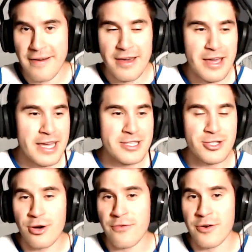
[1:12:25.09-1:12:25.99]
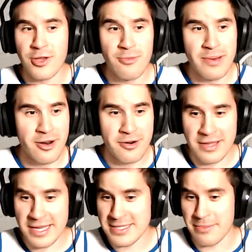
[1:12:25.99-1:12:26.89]
it's over. You better
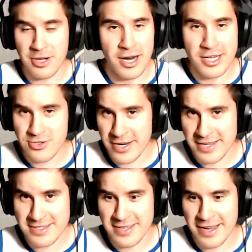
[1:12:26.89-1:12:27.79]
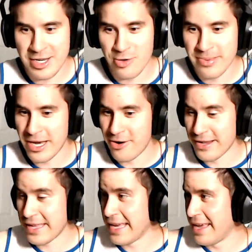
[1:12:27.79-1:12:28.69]
get some contract signed. You better
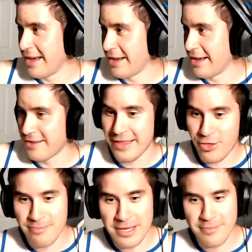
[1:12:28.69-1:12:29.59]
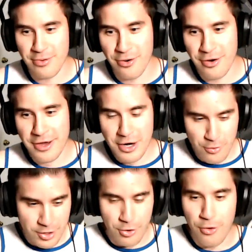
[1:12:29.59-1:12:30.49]
get like 3 people
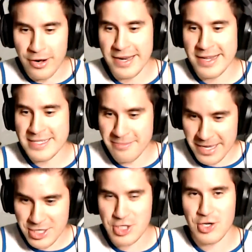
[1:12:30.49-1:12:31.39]
recording it to make sure